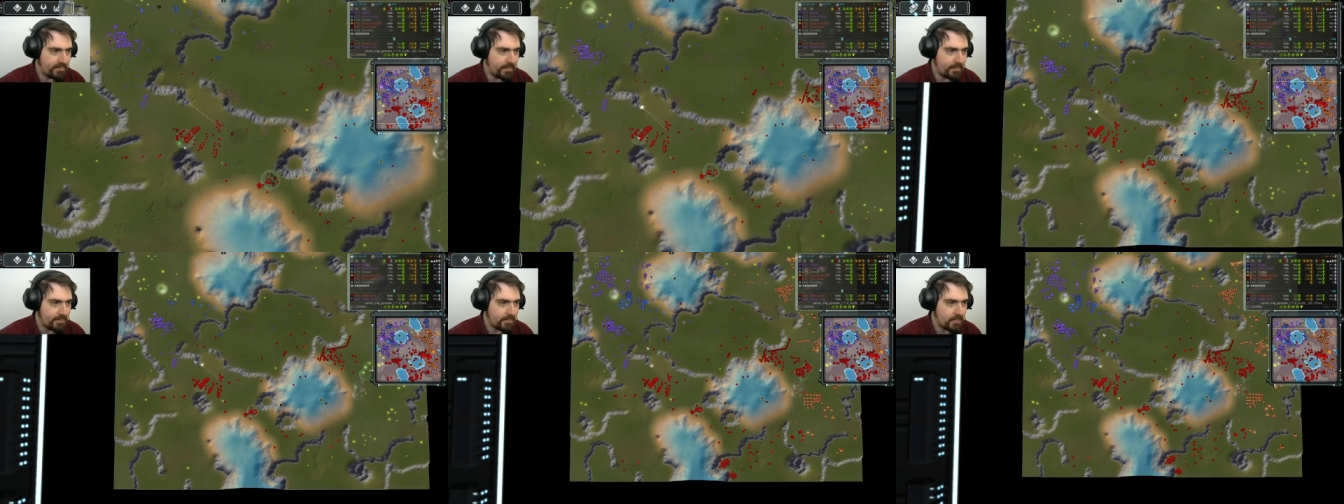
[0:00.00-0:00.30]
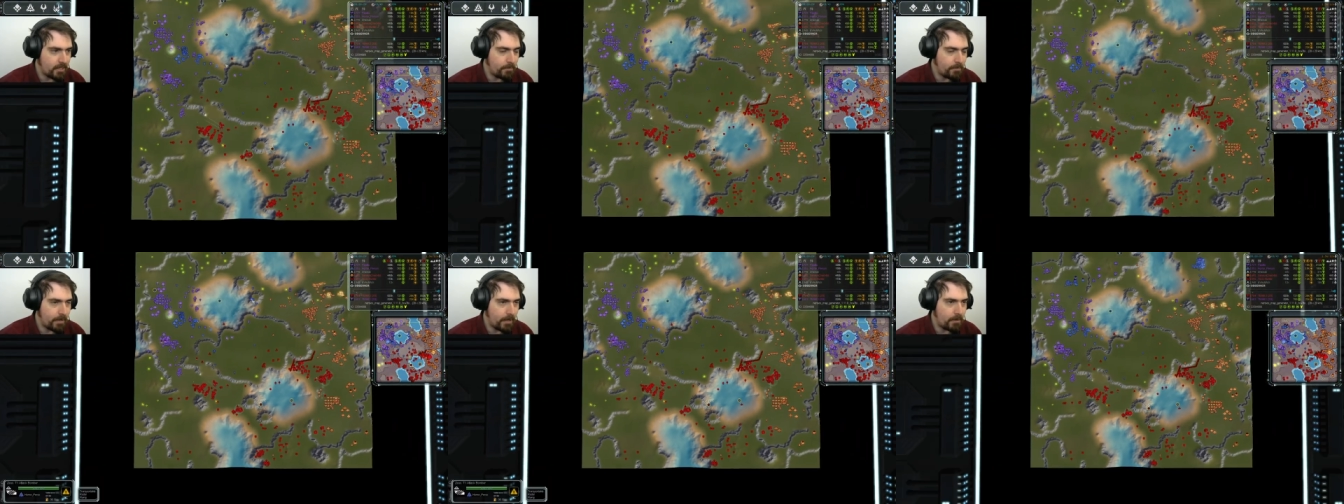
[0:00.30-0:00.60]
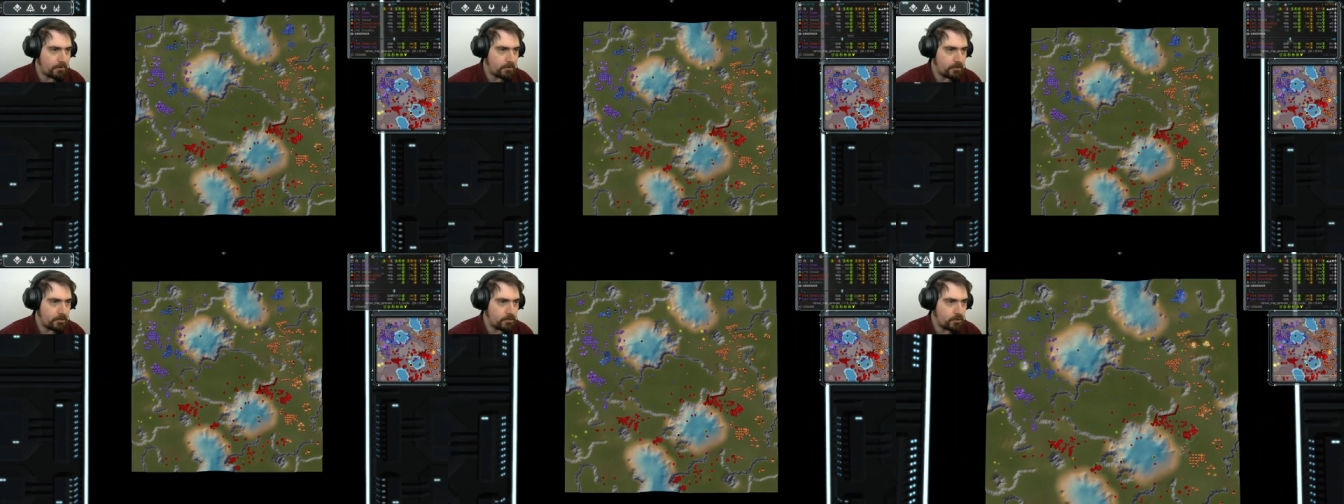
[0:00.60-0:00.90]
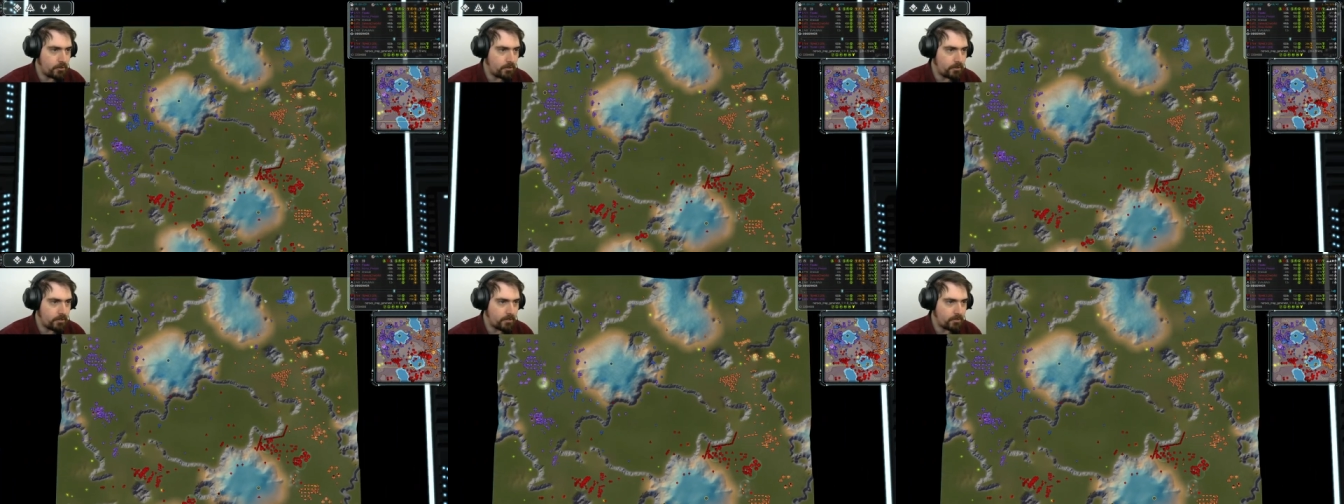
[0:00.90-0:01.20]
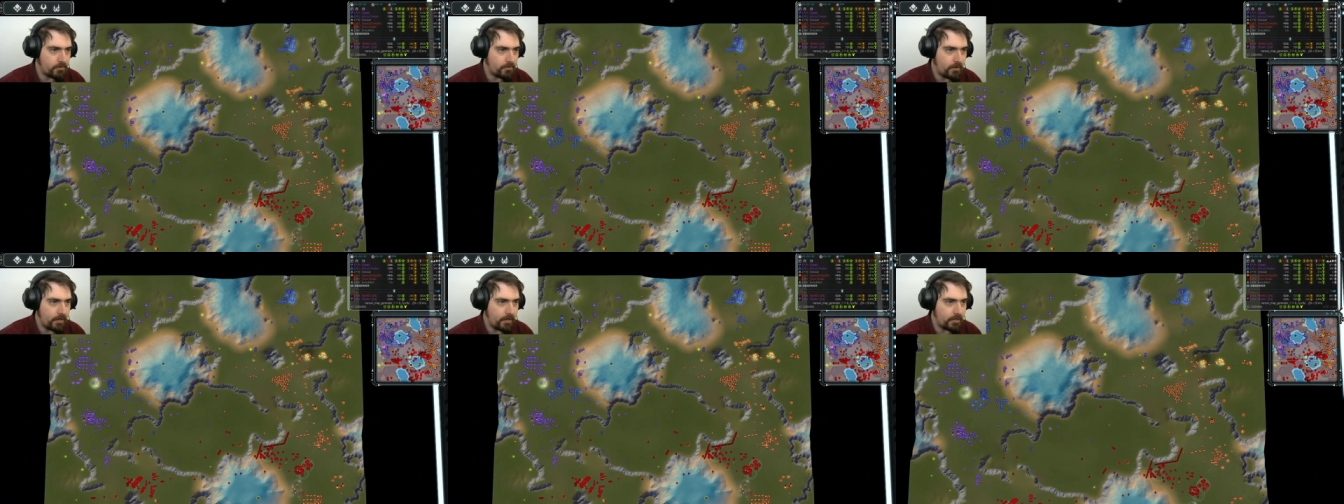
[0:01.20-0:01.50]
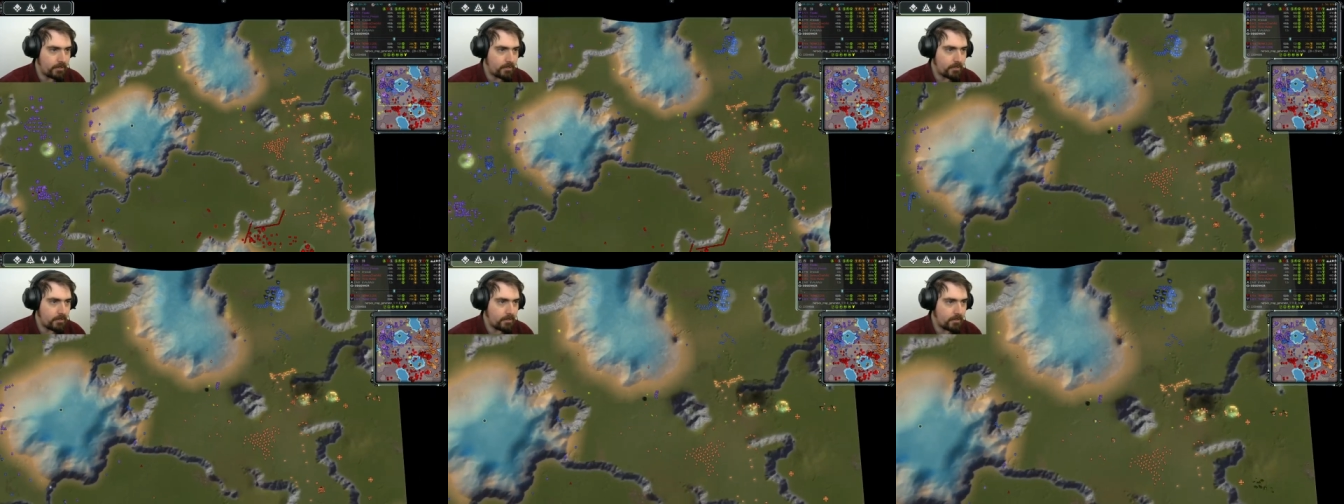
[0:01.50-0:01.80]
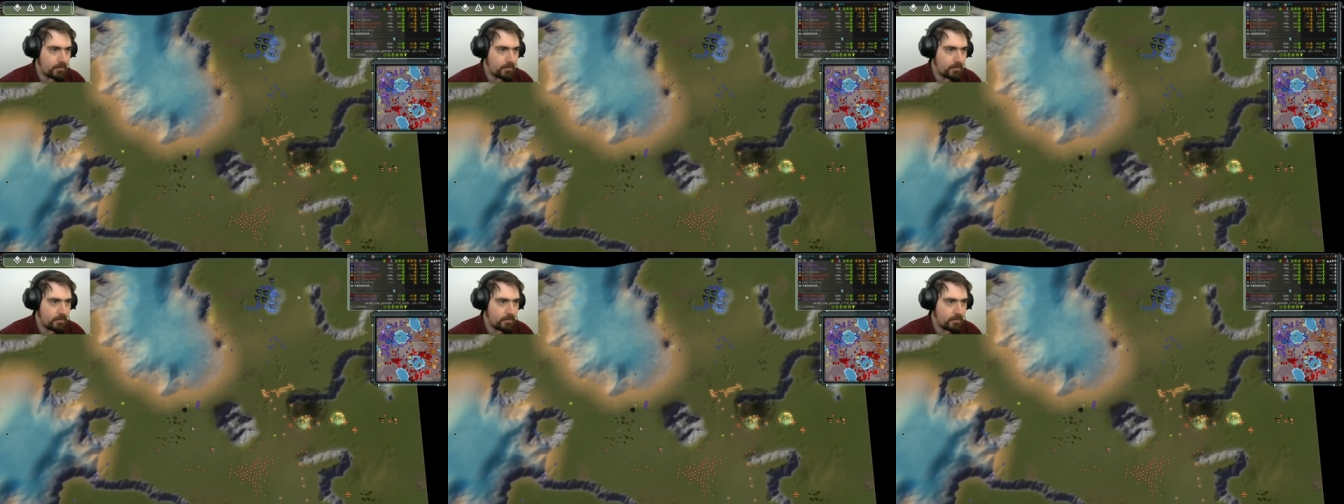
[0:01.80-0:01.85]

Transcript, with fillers: it is coming out to join this fight.